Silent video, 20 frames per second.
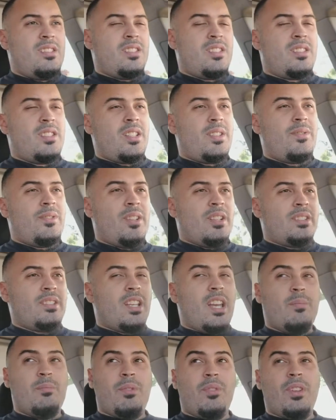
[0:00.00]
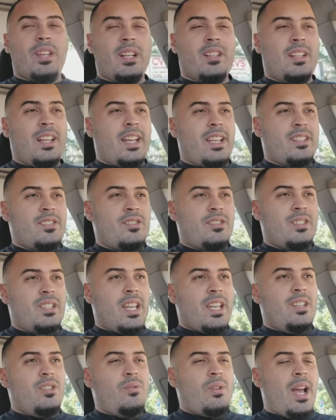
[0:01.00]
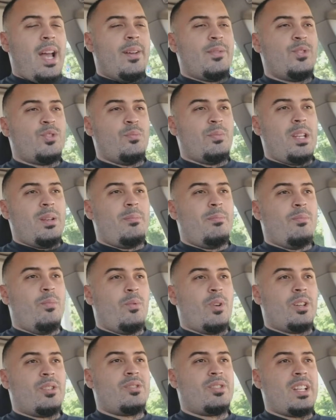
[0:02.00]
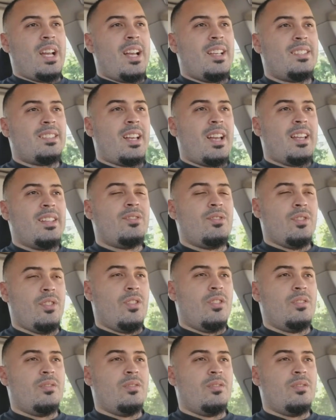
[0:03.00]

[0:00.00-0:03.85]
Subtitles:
just for example, there, like, it's just that you have so many worse die sides, you